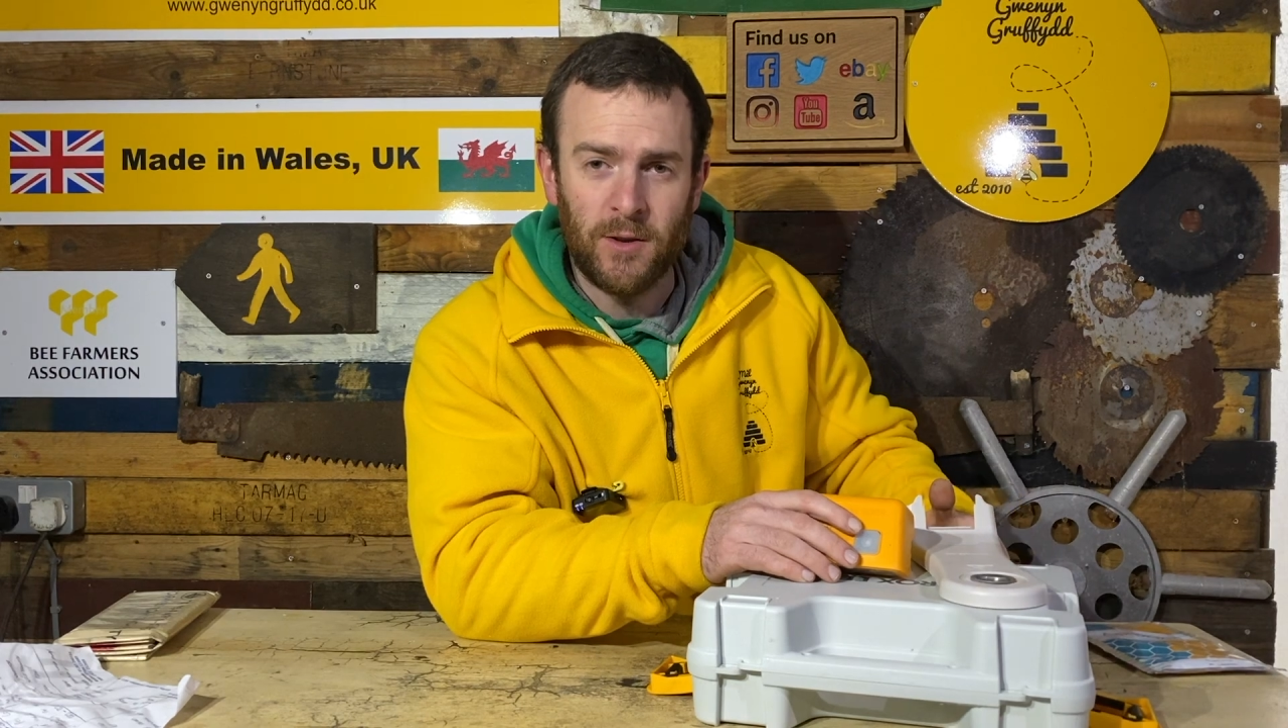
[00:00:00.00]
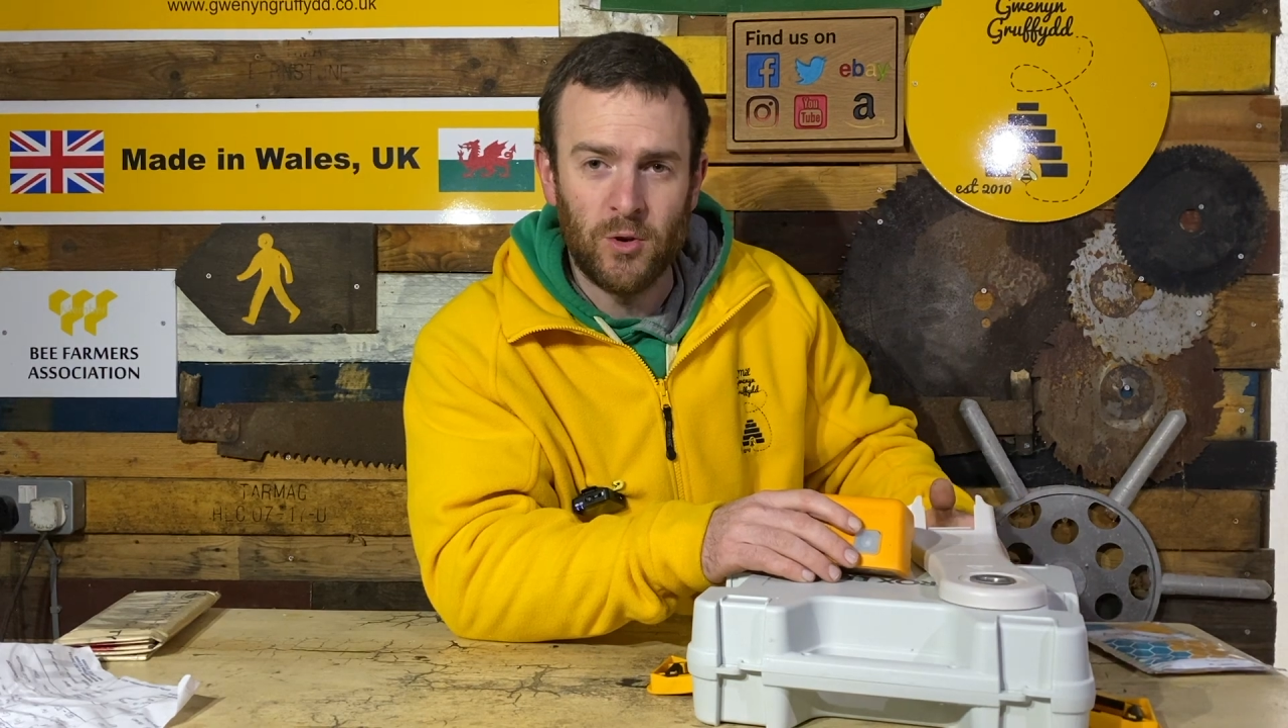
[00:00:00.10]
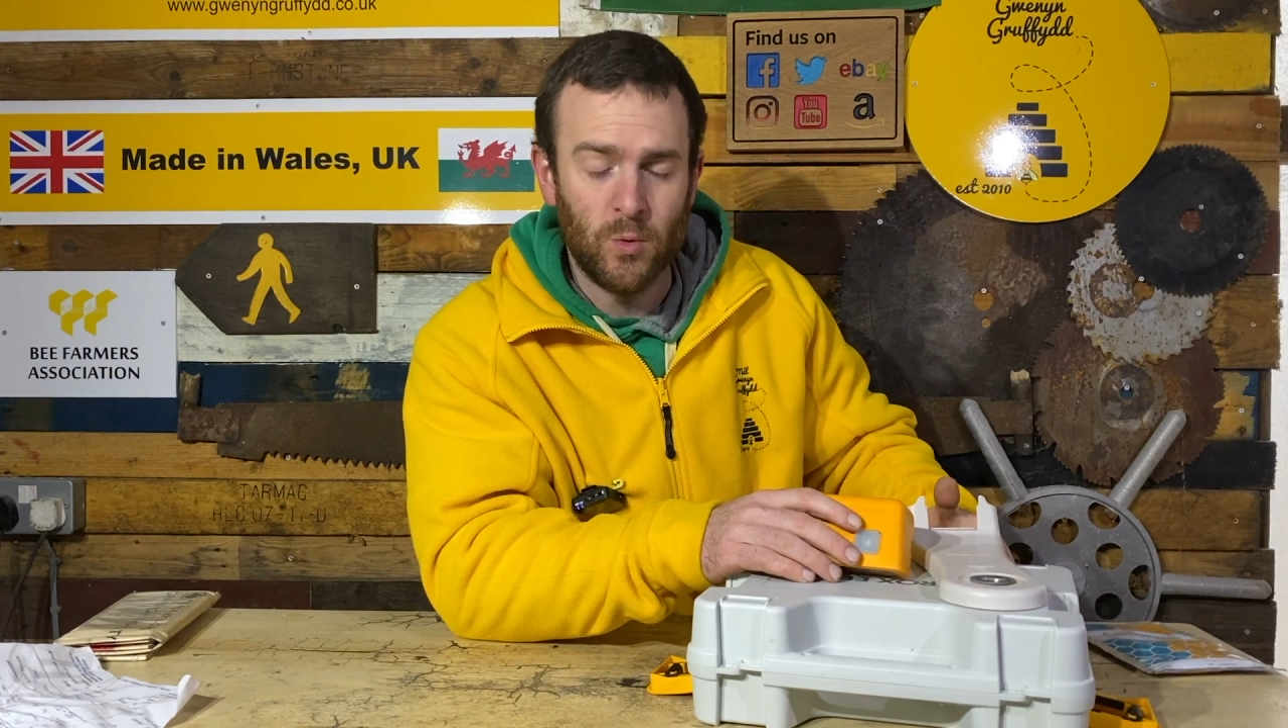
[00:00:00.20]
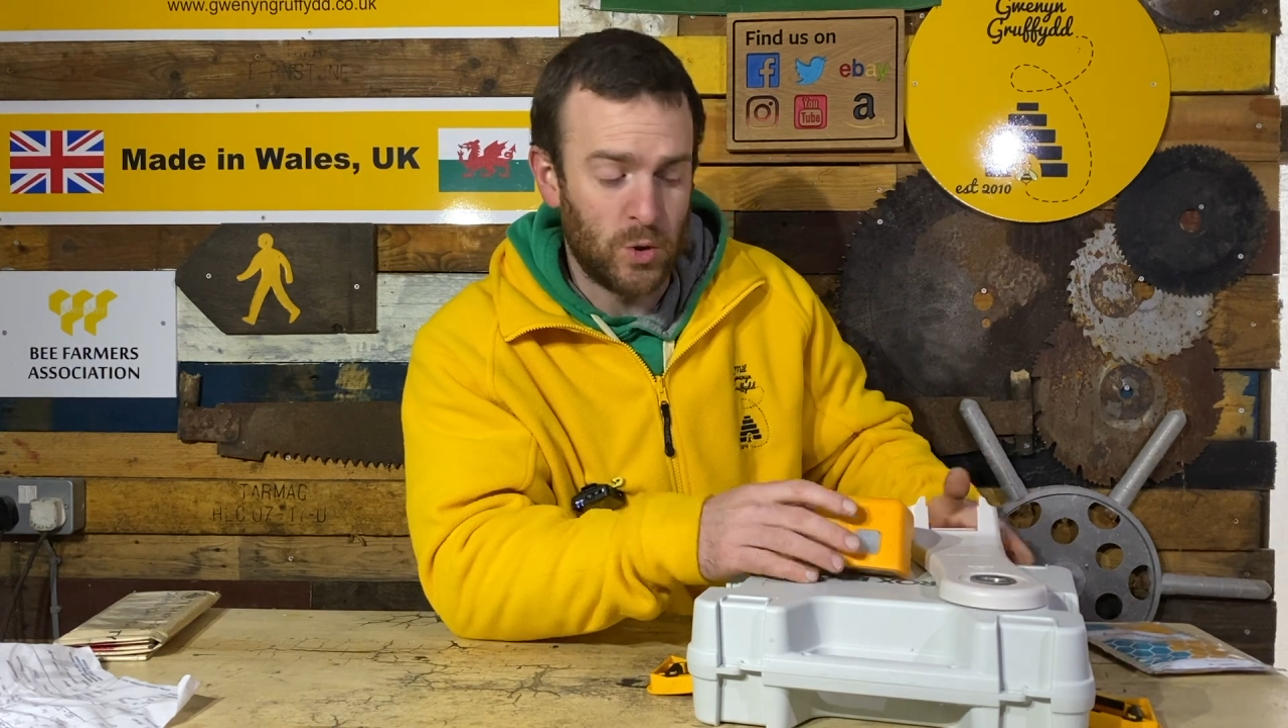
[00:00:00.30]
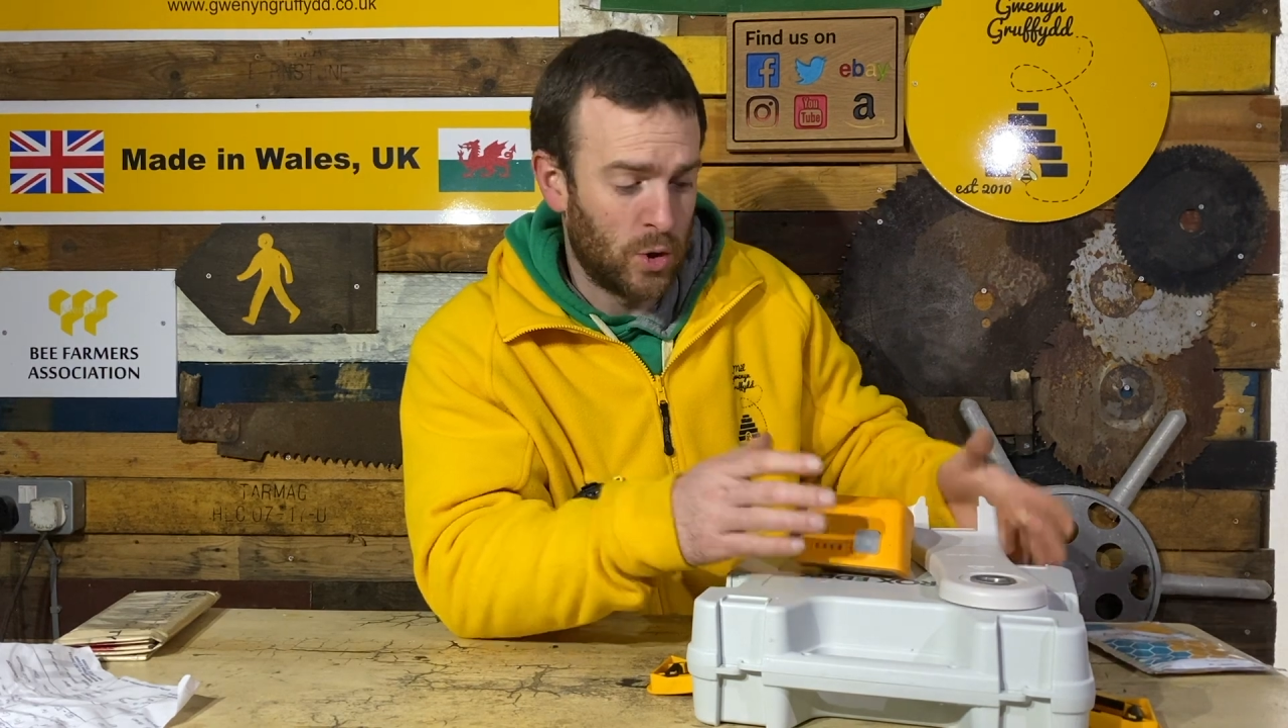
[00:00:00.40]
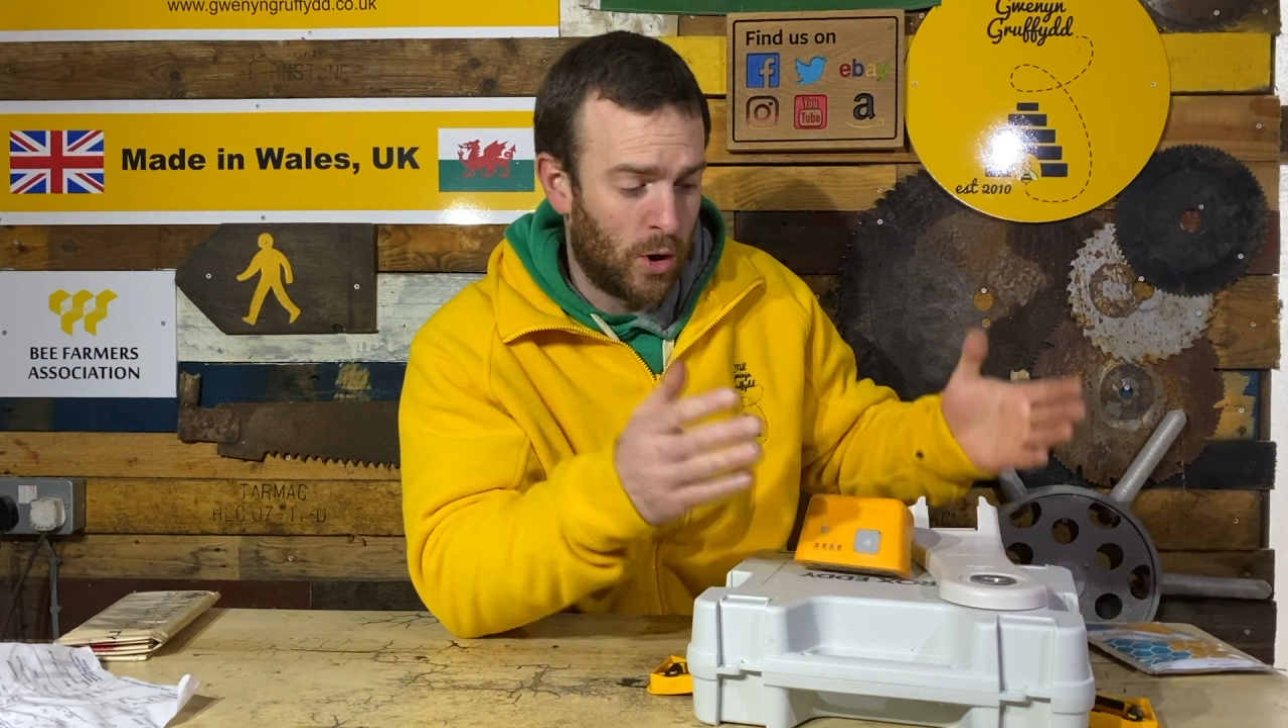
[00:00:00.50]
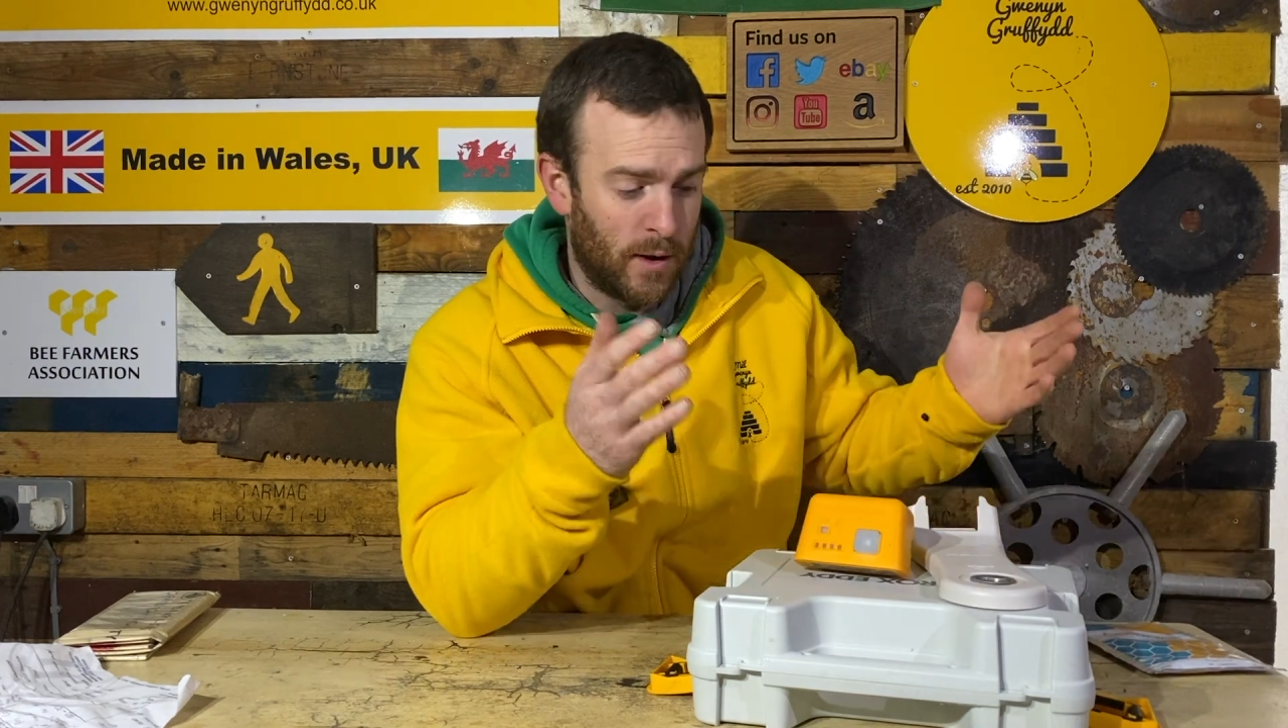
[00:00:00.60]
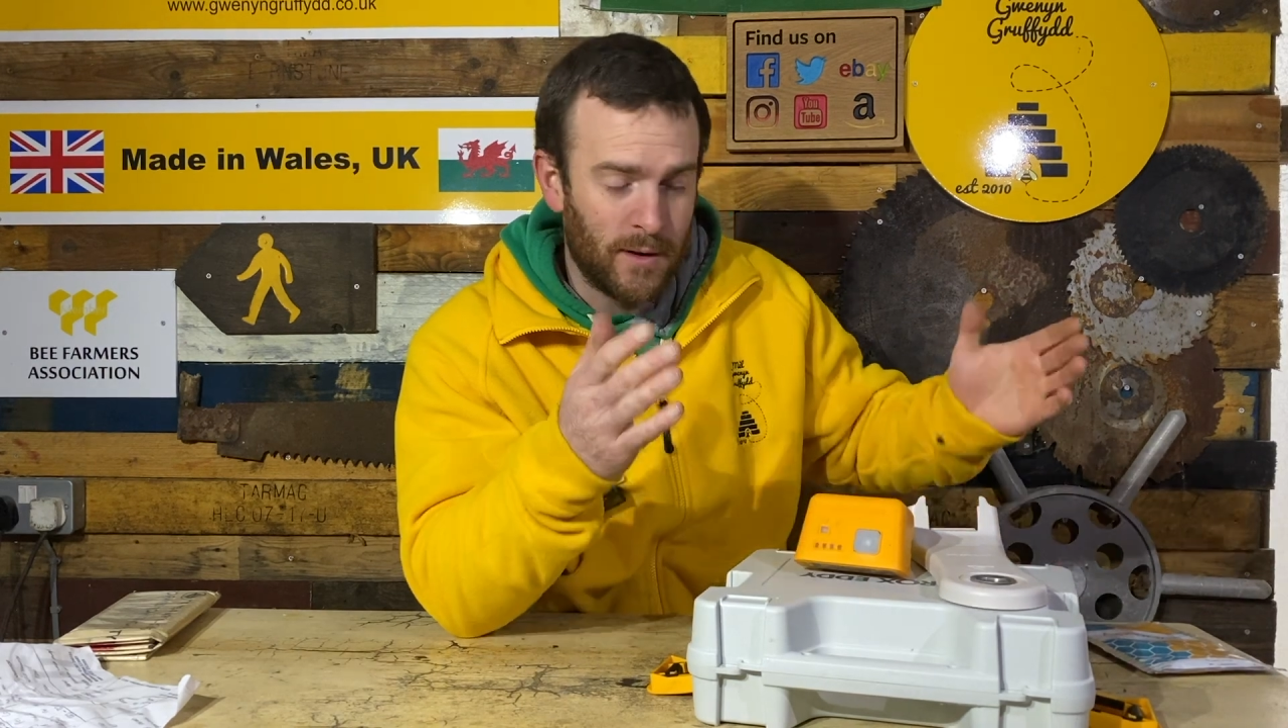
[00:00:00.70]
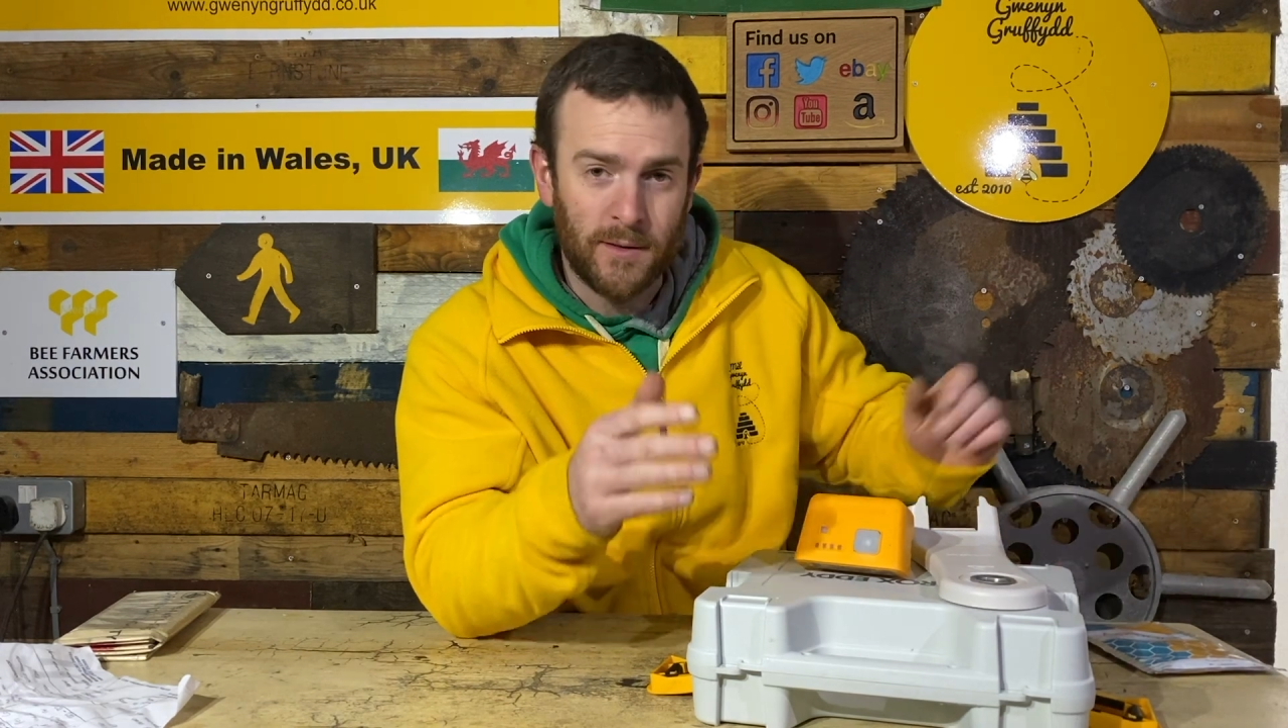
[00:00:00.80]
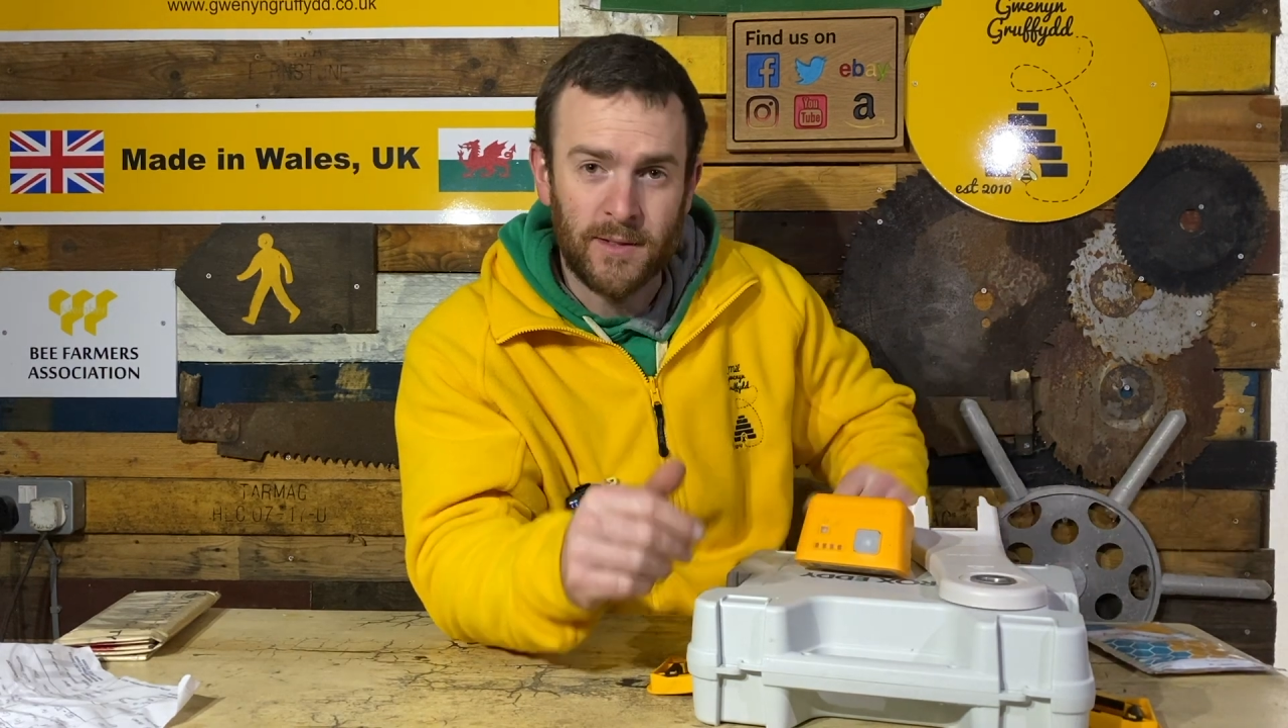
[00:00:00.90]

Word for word: to do so.